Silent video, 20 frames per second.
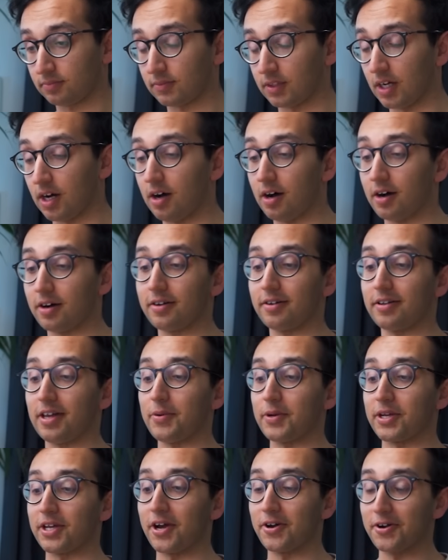oh,
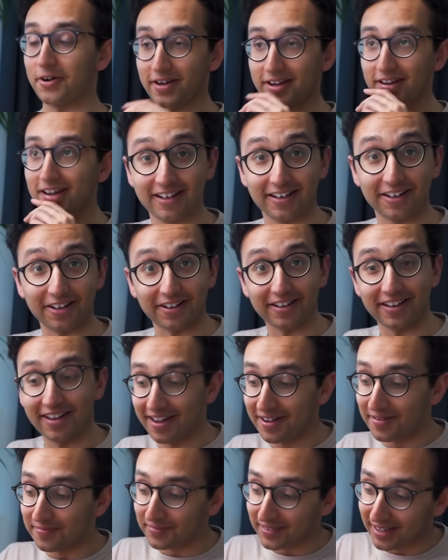here we go. Look,
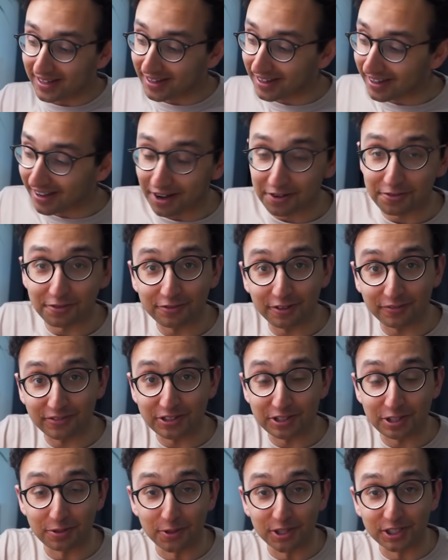
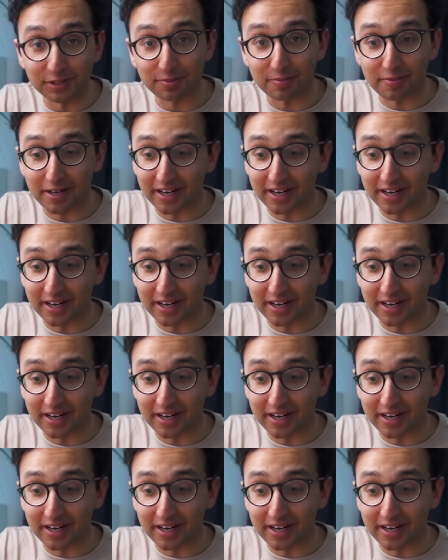152 words per